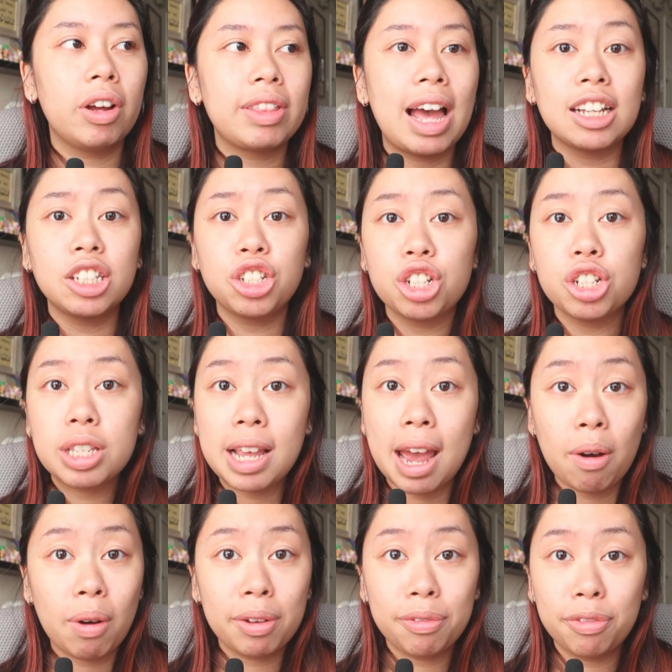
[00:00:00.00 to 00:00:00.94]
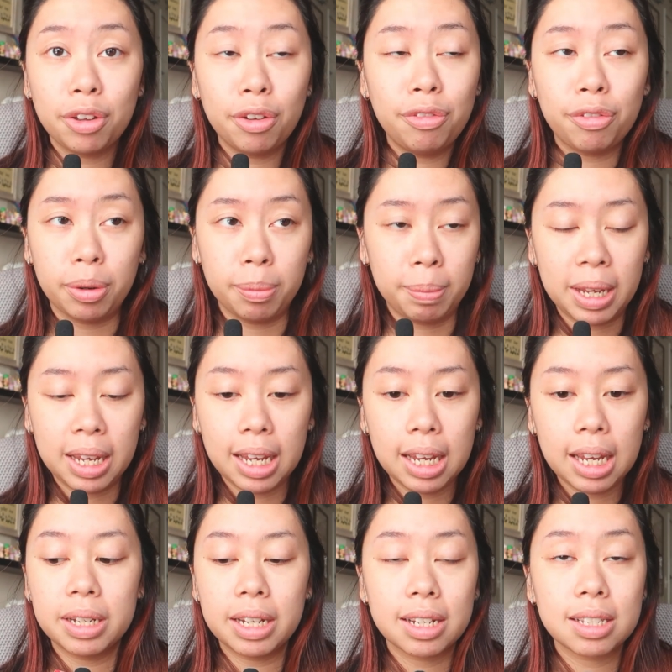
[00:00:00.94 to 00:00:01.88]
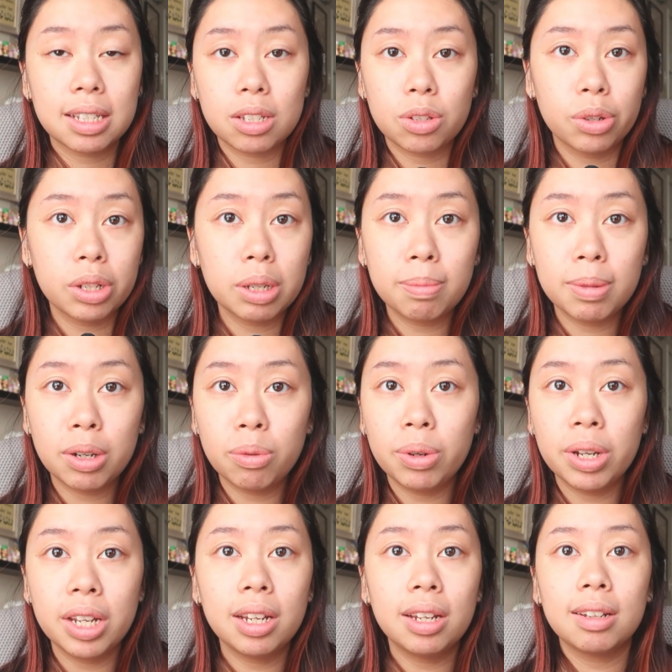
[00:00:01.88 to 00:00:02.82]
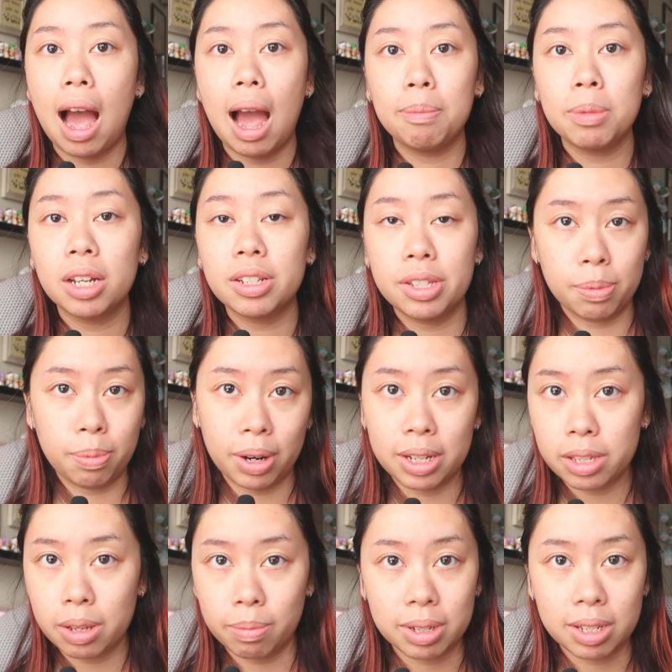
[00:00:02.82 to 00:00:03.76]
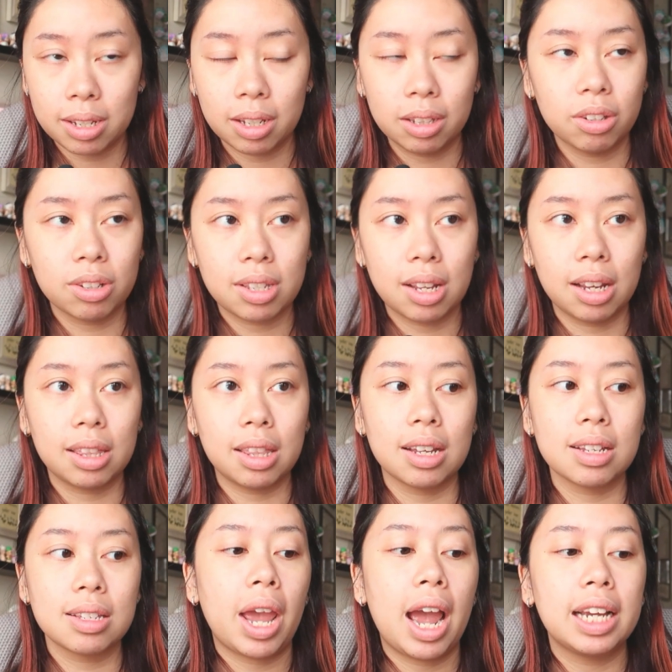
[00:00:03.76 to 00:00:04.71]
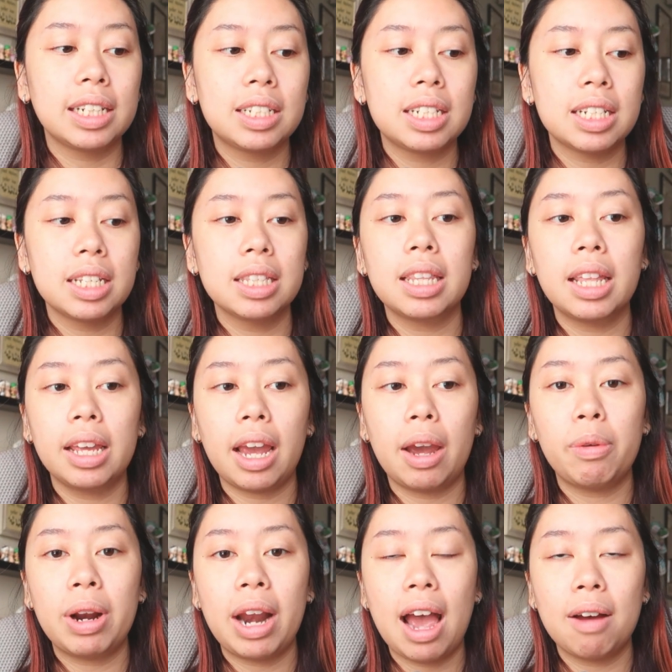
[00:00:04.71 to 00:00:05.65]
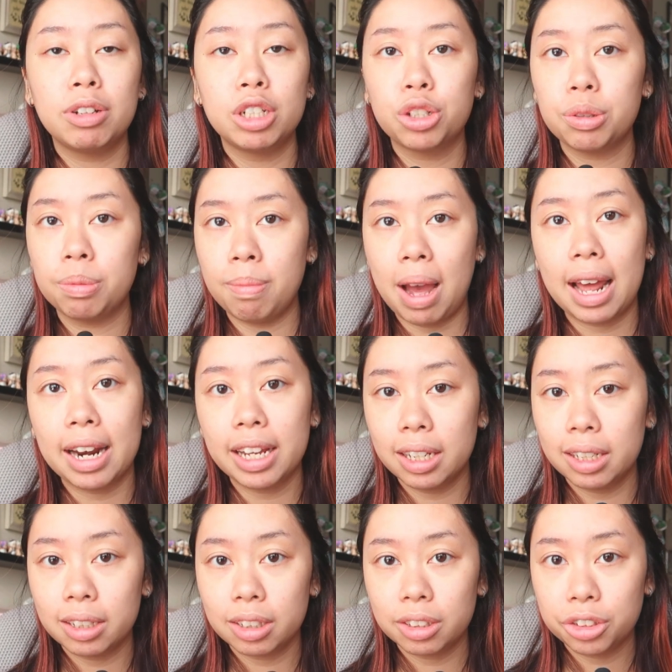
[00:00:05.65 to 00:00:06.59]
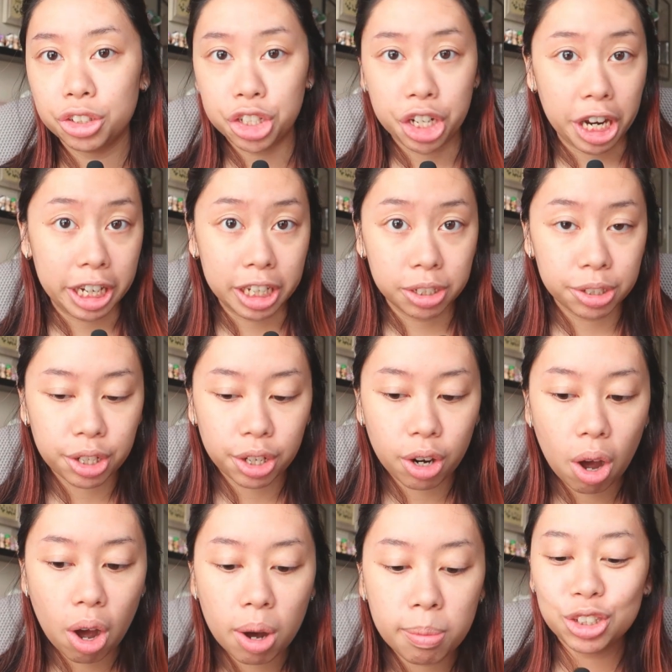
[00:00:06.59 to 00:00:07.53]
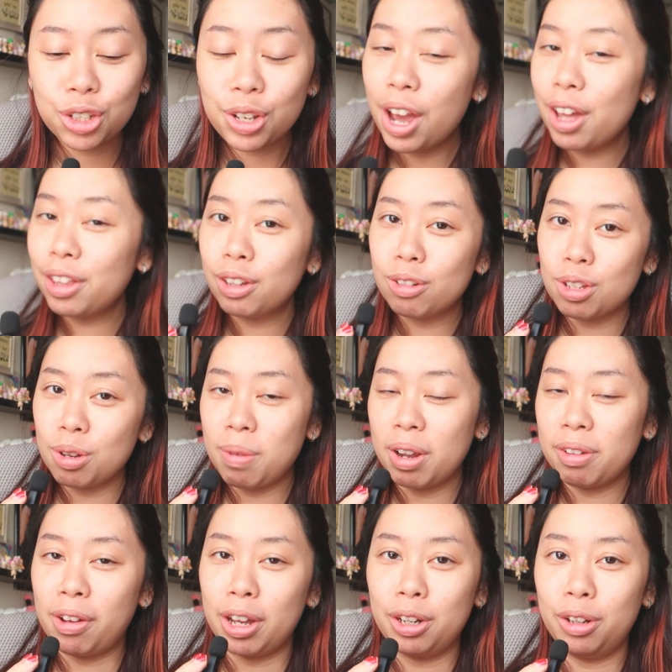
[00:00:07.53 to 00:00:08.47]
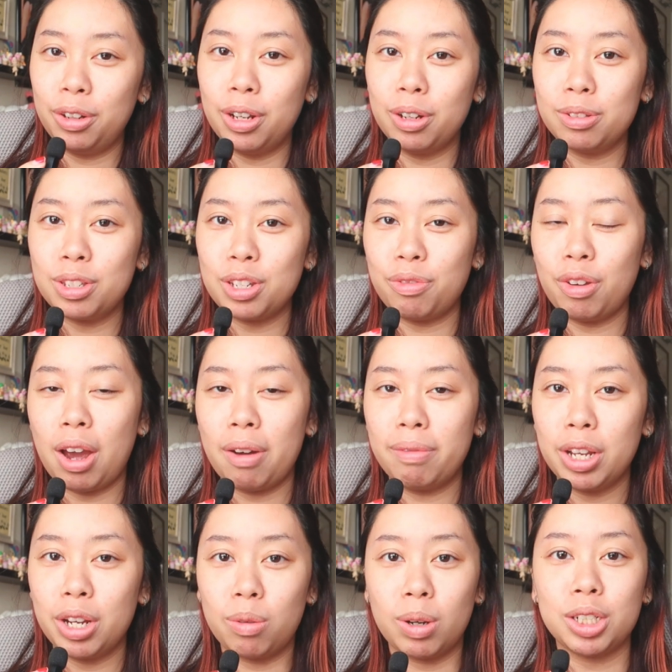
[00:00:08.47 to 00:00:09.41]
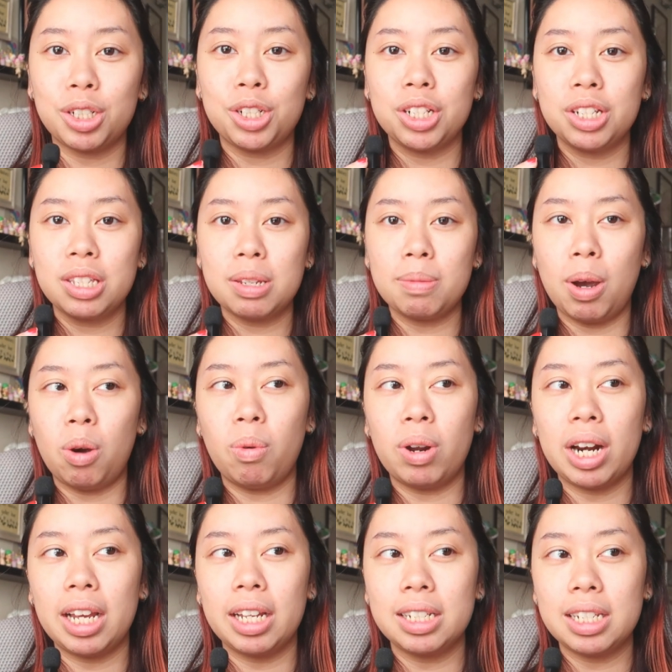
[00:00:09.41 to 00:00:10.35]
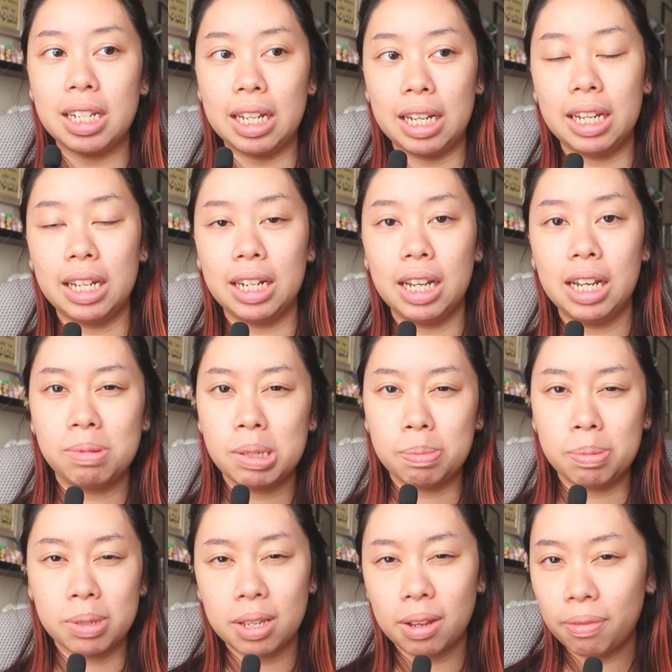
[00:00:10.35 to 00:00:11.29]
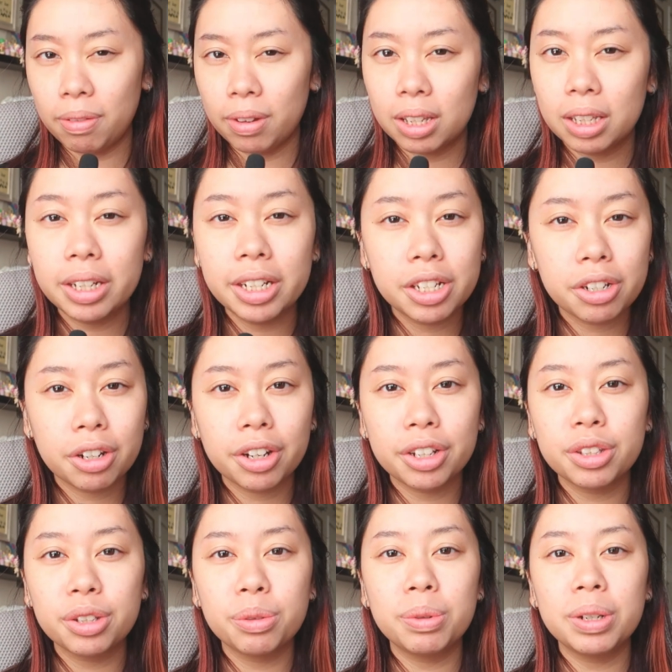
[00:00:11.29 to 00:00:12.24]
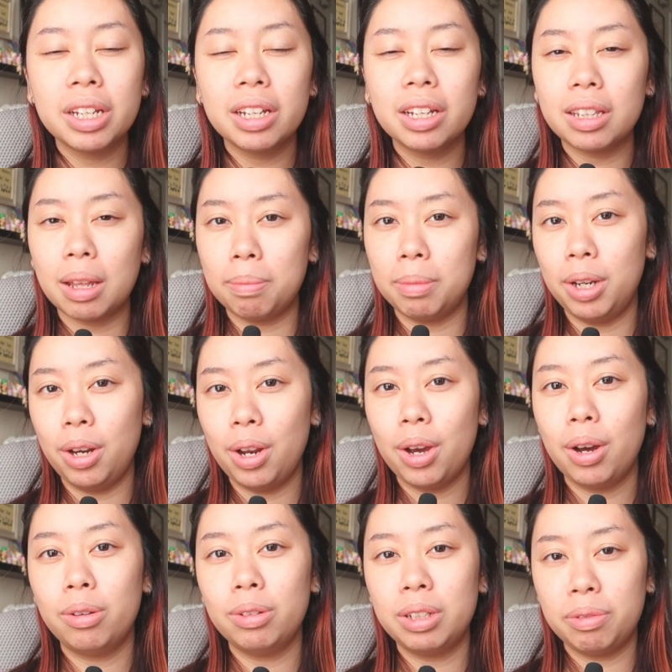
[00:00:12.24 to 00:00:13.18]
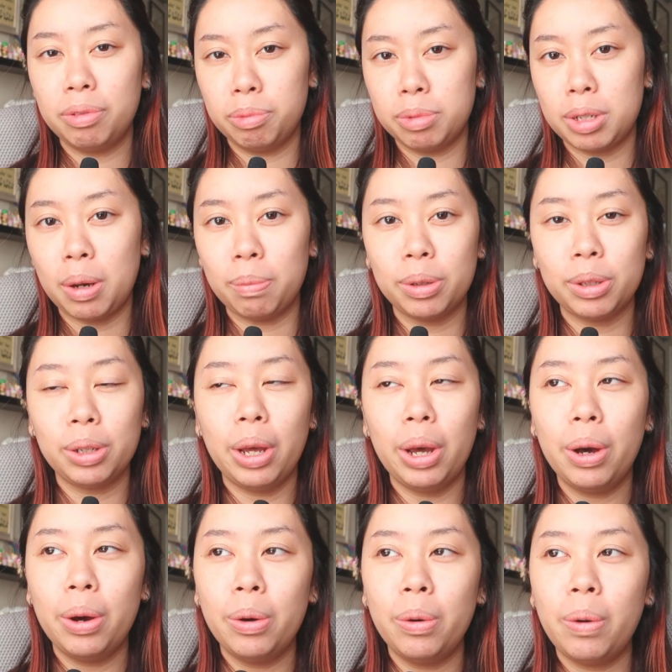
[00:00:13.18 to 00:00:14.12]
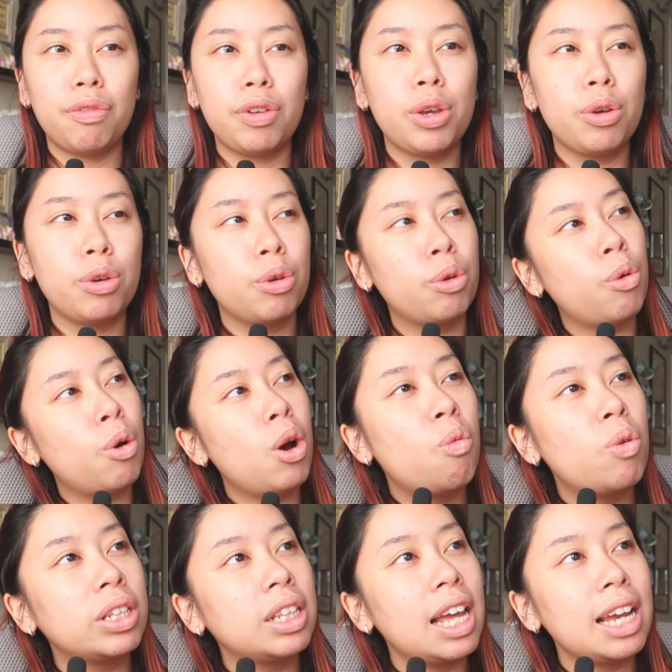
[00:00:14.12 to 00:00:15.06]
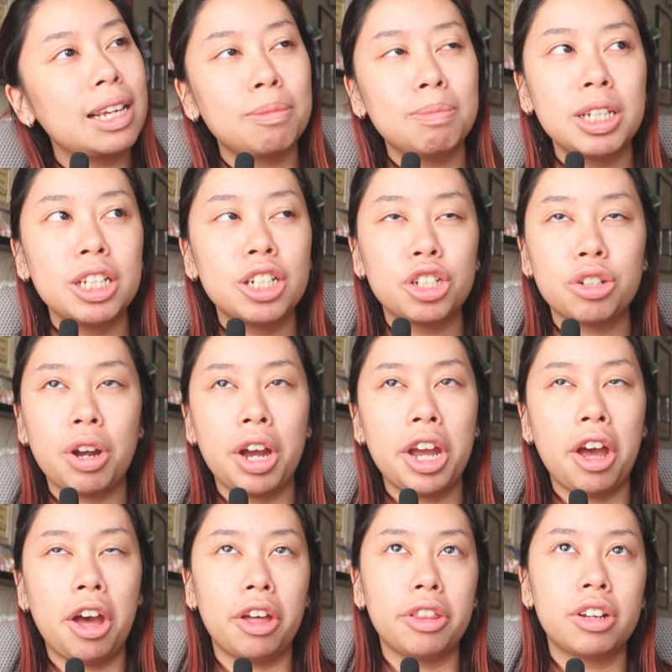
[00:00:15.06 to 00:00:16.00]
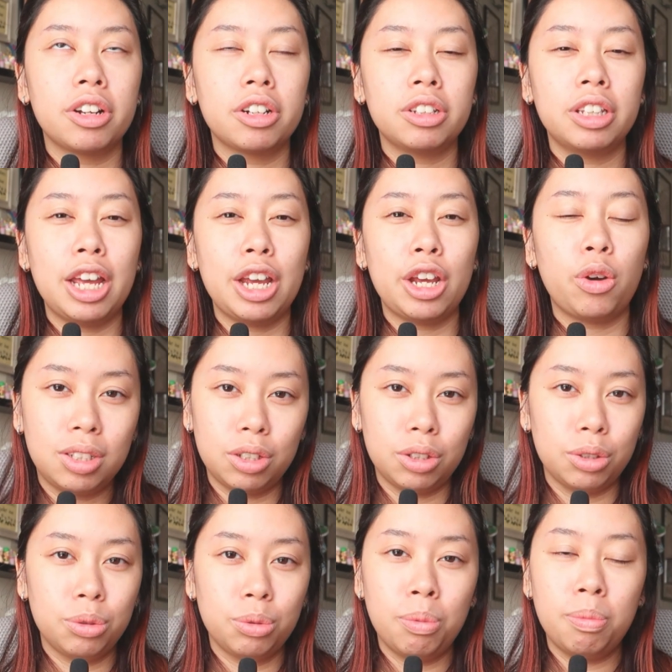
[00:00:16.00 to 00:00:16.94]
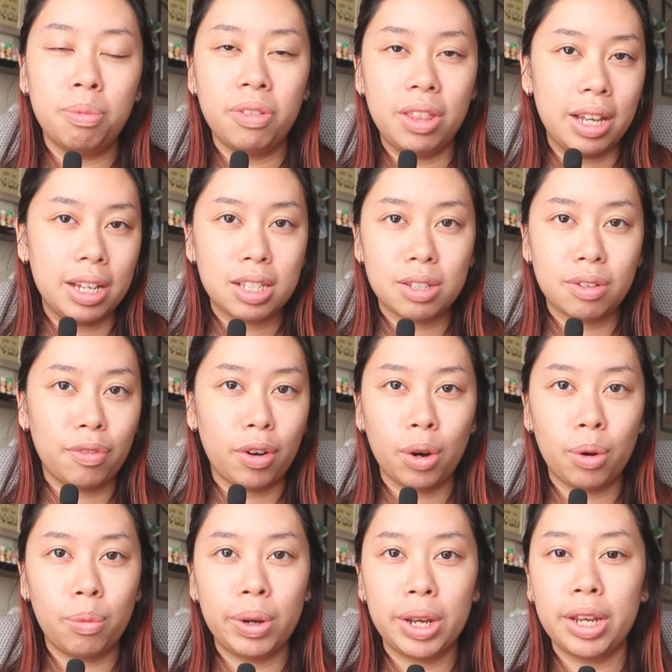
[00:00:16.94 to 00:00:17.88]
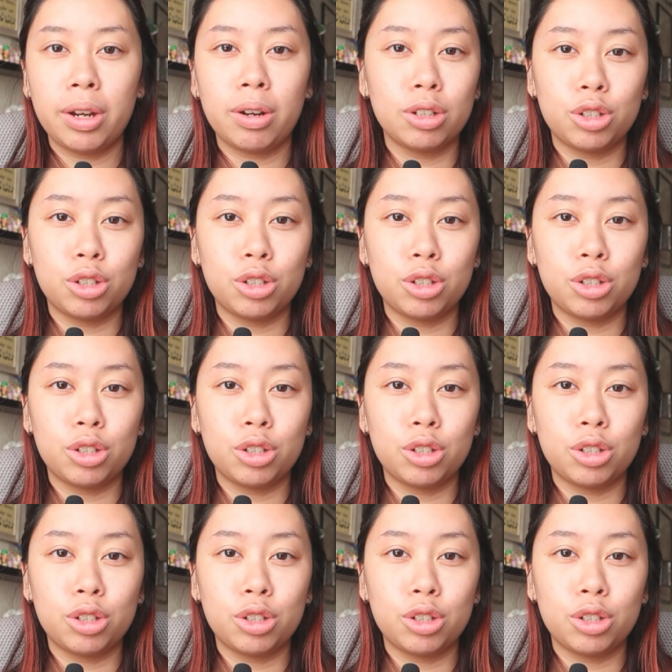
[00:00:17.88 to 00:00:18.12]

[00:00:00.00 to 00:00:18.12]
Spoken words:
That's just how I feel for me because it's only been a week. I'm not surprised that my skin looks like this. I didn't think I would have a dramatic change at all. So yeah, those are my final notes. If you have any questions about what I did specifically during the week, let me know. Leave them down below. If you would like me to try other, like, do this for a week or